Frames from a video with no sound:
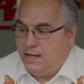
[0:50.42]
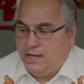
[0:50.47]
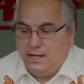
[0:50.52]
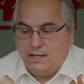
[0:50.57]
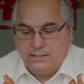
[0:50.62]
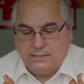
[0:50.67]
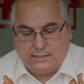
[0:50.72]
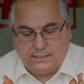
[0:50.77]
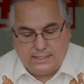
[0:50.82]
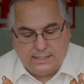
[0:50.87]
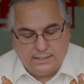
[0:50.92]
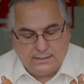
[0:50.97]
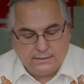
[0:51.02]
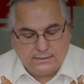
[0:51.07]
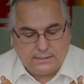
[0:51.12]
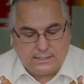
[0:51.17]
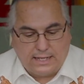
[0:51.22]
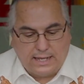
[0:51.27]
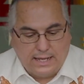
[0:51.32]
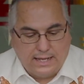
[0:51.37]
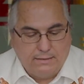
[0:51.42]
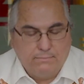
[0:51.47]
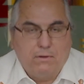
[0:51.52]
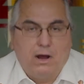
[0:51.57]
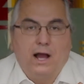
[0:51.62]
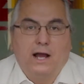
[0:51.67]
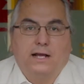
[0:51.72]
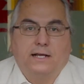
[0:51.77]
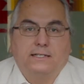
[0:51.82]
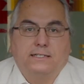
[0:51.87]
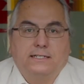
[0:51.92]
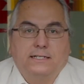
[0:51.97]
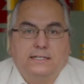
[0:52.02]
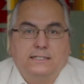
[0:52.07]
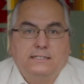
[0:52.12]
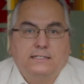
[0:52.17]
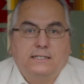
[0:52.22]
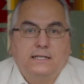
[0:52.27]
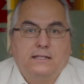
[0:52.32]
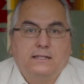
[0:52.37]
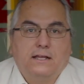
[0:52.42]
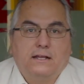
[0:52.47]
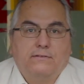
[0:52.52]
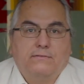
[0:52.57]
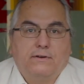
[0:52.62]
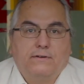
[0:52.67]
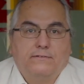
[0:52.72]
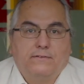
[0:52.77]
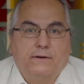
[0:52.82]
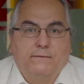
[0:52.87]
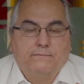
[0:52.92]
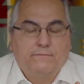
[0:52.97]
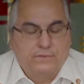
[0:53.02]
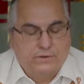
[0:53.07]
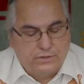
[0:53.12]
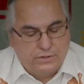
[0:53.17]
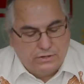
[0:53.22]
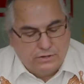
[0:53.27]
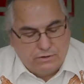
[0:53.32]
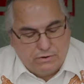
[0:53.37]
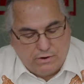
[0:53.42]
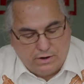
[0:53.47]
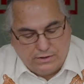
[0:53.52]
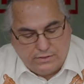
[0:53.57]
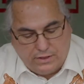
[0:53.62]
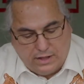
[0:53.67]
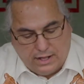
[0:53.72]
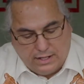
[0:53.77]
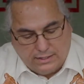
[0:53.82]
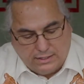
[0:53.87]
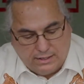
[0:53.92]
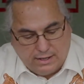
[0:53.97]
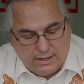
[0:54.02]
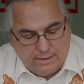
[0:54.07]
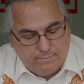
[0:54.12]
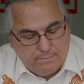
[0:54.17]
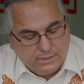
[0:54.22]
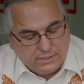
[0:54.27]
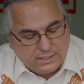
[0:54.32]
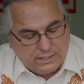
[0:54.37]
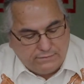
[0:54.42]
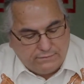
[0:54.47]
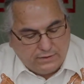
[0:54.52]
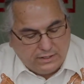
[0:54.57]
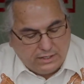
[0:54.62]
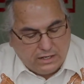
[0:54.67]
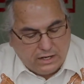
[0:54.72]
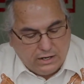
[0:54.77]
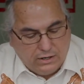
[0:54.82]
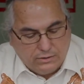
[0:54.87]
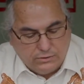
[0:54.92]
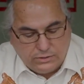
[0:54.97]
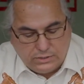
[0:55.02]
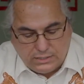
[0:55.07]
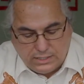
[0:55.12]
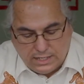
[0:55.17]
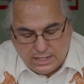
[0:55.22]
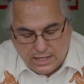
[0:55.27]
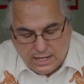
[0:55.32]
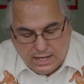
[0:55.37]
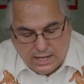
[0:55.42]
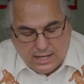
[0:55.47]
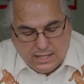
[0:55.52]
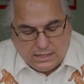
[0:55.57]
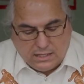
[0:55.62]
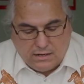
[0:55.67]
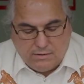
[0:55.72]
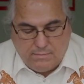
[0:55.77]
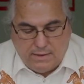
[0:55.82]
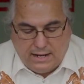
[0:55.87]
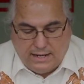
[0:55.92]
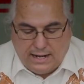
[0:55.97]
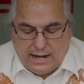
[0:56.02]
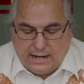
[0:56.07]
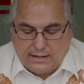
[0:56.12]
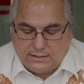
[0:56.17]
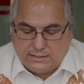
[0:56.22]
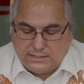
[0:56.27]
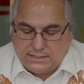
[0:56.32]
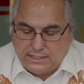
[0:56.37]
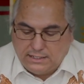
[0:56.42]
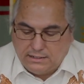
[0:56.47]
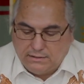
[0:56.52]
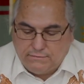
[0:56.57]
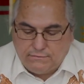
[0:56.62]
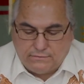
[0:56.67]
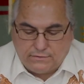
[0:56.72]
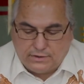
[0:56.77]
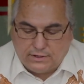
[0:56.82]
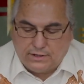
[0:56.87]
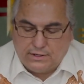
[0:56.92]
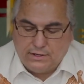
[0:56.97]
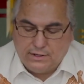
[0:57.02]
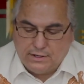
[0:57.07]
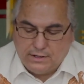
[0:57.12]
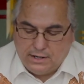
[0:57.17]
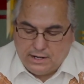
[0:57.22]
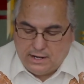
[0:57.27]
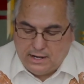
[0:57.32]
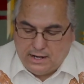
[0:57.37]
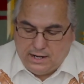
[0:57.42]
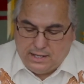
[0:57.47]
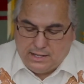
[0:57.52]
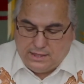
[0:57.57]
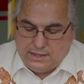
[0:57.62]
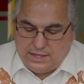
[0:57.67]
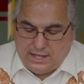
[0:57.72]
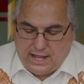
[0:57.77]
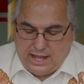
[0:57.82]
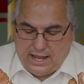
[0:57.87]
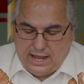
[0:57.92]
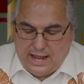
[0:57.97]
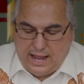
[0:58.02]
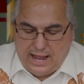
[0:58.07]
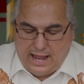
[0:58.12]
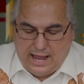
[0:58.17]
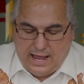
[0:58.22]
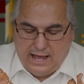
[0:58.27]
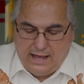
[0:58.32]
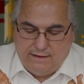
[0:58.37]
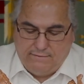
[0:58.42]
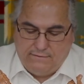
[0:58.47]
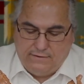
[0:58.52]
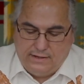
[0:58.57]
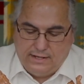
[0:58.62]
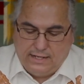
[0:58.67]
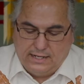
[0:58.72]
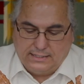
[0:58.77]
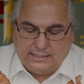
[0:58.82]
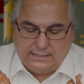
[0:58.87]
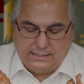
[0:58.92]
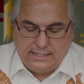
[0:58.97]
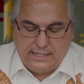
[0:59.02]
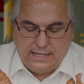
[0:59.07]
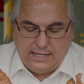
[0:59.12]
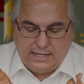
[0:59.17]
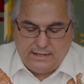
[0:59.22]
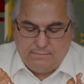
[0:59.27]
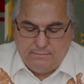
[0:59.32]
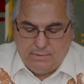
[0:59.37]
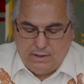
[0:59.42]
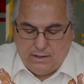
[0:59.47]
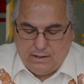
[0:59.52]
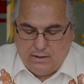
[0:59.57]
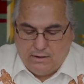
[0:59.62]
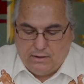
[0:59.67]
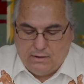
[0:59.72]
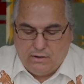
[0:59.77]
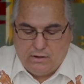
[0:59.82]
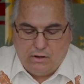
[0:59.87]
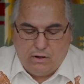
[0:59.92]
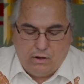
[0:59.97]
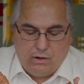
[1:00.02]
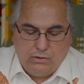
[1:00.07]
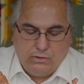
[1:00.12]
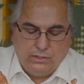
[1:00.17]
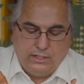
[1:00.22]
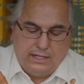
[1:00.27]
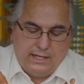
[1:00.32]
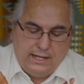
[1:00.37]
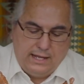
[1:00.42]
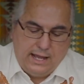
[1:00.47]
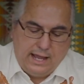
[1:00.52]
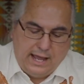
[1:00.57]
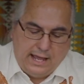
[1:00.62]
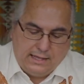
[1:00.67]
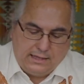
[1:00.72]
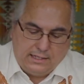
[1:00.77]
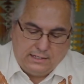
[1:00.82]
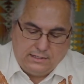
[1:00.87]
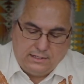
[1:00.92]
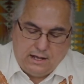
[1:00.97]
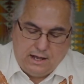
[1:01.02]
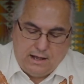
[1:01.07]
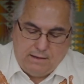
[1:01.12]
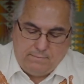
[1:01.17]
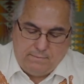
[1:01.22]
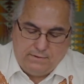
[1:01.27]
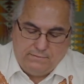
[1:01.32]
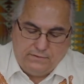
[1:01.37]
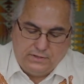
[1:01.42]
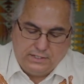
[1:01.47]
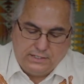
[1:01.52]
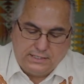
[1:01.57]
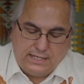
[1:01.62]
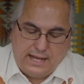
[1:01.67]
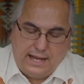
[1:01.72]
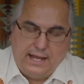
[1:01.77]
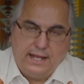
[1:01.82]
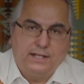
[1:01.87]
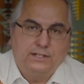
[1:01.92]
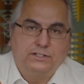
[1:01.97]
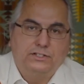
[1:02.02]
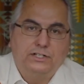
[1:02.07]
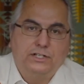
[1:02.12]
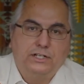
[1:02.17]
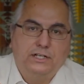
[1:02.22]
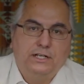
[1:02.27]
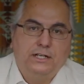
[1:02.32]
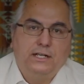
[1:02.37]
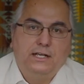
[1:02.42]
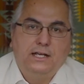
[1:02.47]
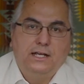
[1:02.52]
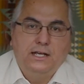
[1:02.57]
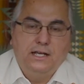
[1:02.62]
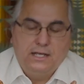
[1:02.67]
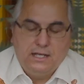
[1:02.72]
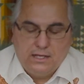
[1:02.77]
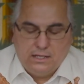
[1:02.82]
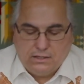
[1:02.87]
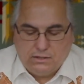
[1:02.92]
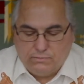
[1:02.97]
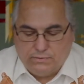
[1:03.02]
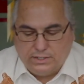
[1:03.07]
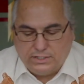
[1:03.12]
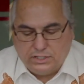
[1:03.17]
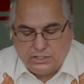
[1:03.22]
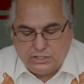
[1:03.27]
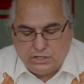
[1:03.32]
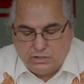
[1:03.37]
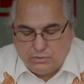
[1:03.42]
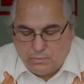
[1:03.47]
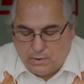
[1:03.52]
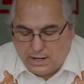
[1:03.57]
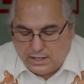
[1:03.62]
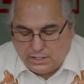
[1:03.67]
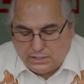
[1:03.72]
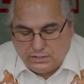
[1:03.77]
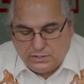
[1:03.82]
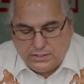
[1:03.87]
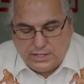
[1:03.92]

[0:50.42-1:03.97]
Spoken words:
sealskin moccasins that were from further north on the Pacific coast. They're made out of seal fur. They have a seam only at the top of this edge. The reason you'd want to do